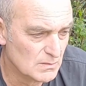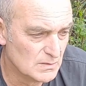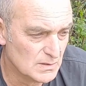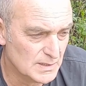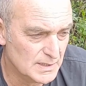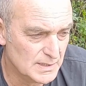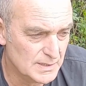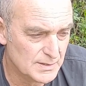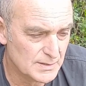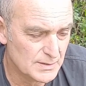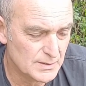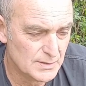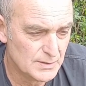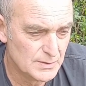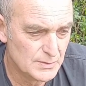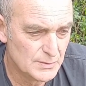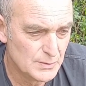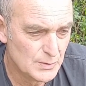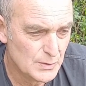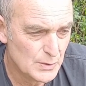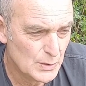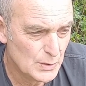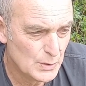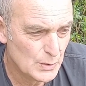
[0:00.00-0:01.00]
leader,
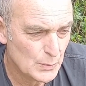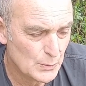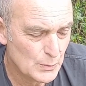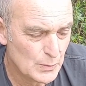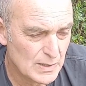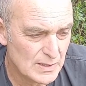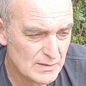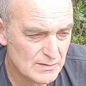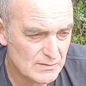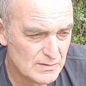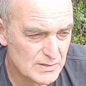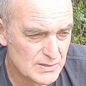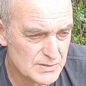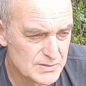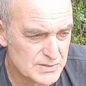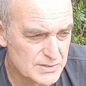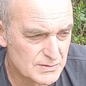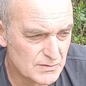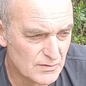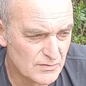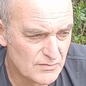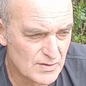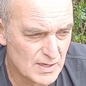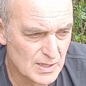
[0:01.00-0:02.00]

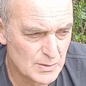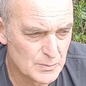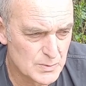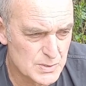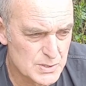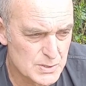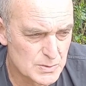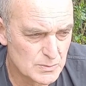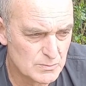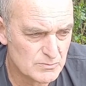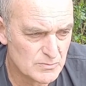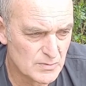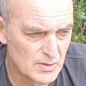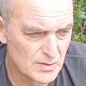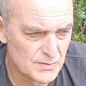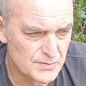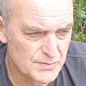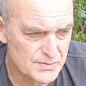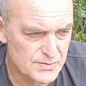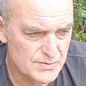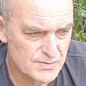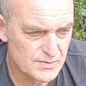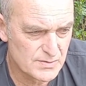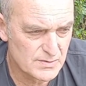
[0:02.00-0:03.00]
whereas you'll find with some
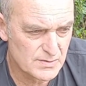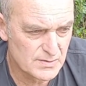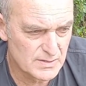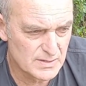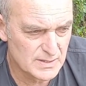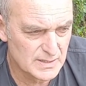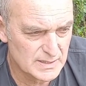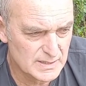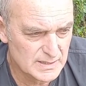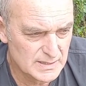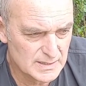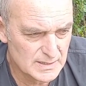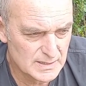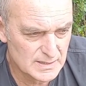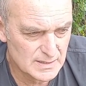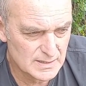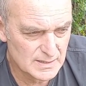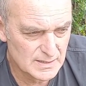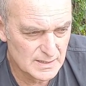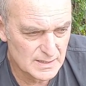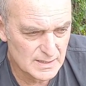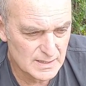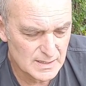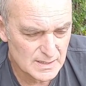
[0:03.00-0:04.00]
rods
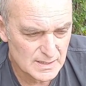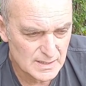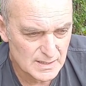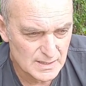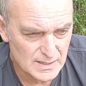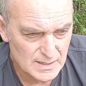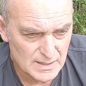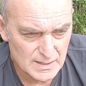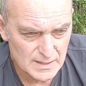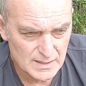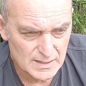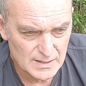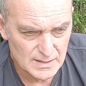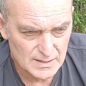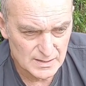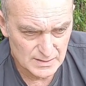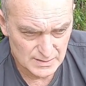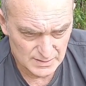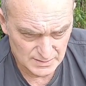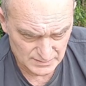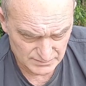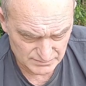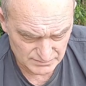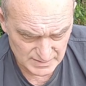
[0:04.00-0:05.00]
the
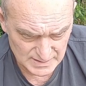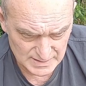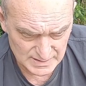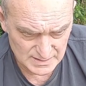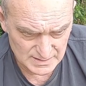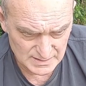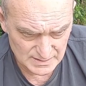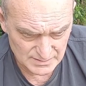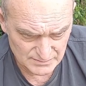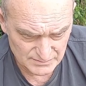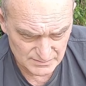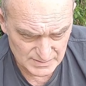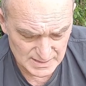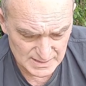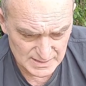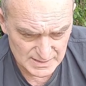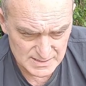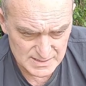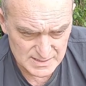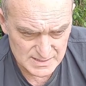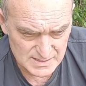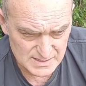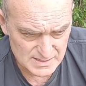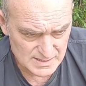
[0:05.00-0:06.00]

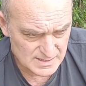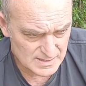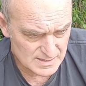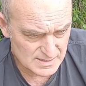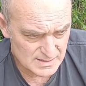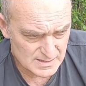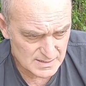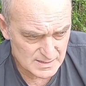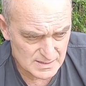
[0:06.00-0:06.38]
rings